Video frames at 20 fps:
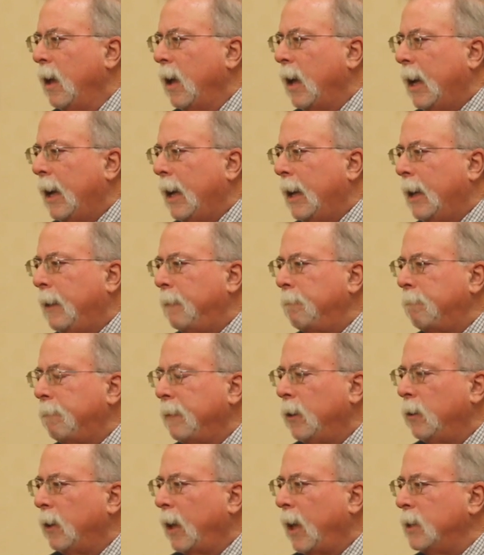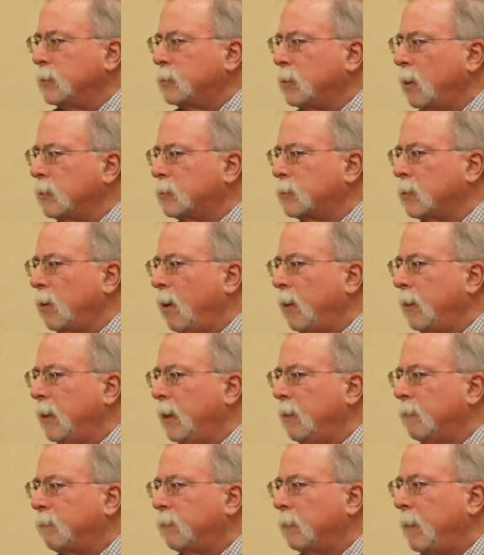You guys all saw
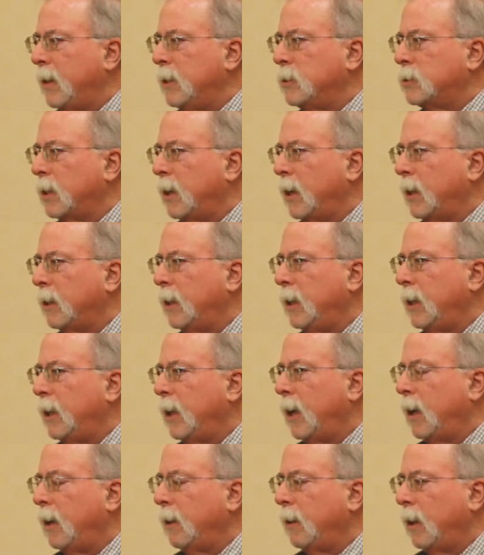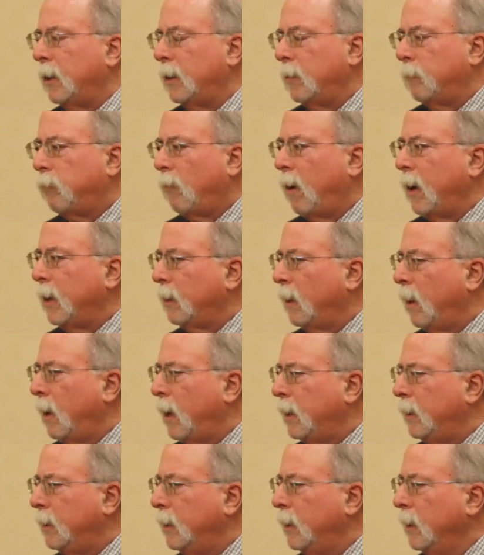the information on the Bright
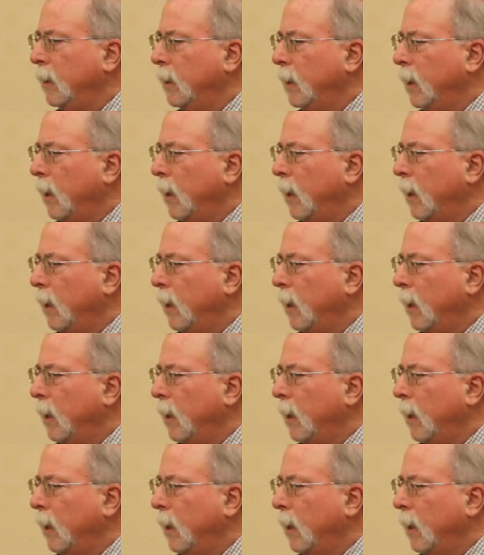Line